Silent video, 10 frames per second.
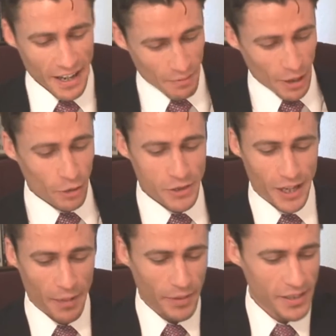I have my own
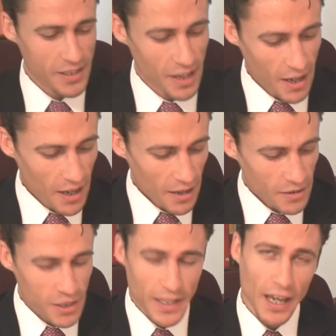topics.
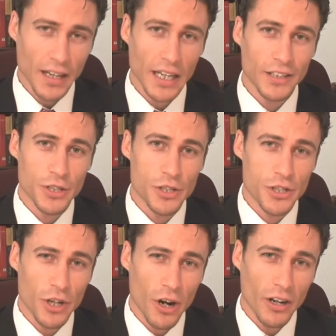Today I'd like to
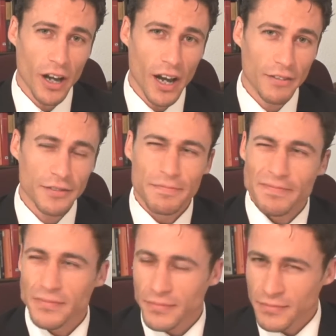start off
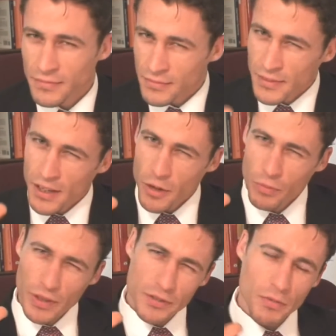
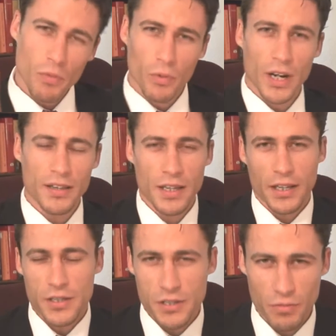with what I
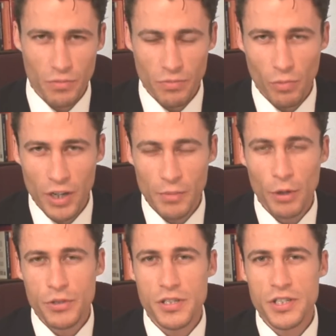think is one of
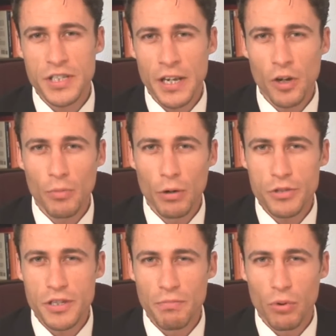the single
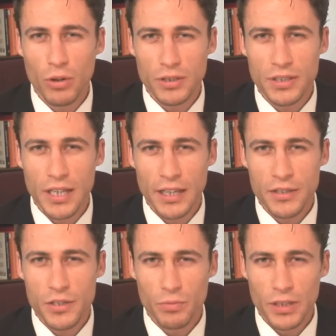most important
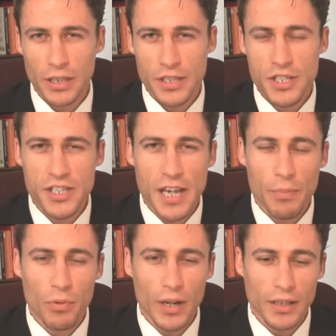things to really
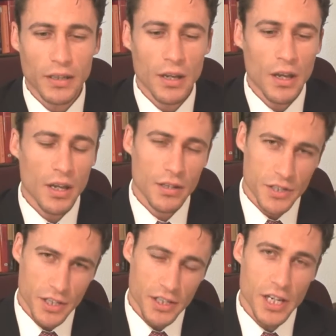separate the
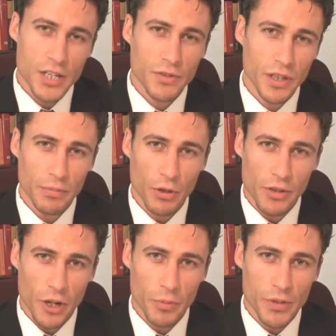successful
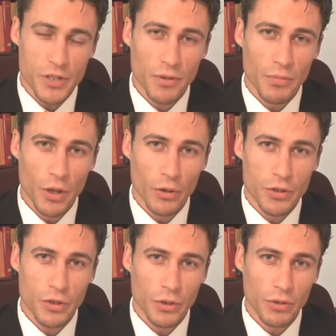hypnotherapist from
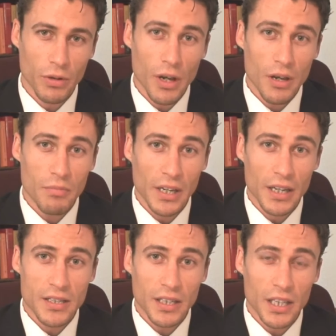those who
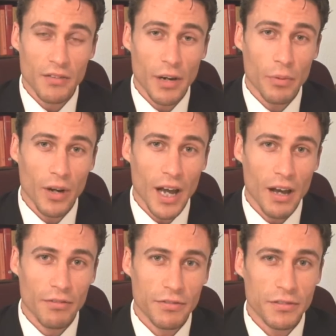begin to give up or
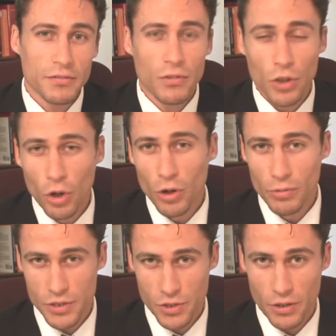have lower
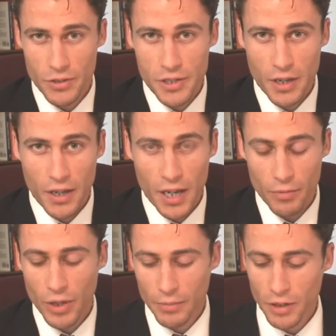results.
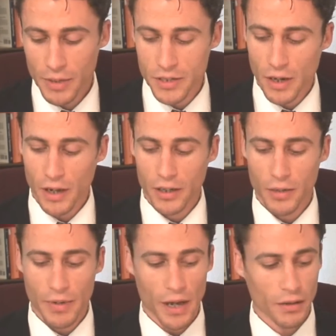And what I'm going to be talking
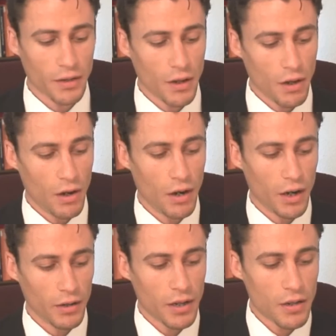about
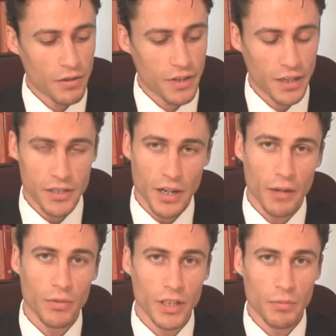are things that I
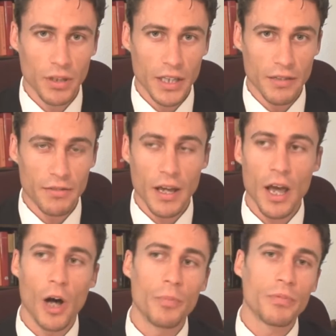really believe
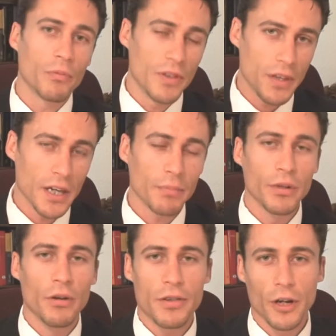help with the
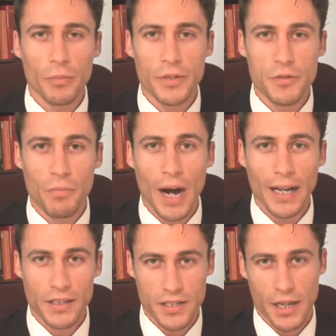hypnotherapist
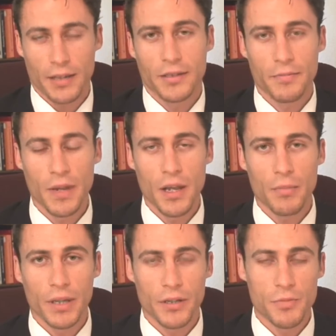mindset,
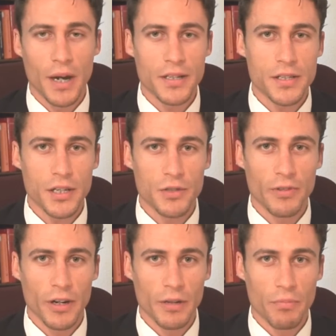because mindset is
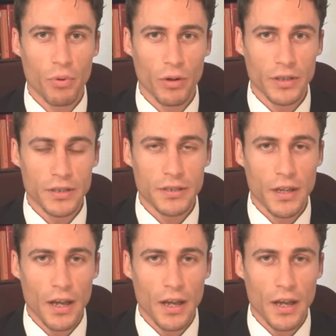very important.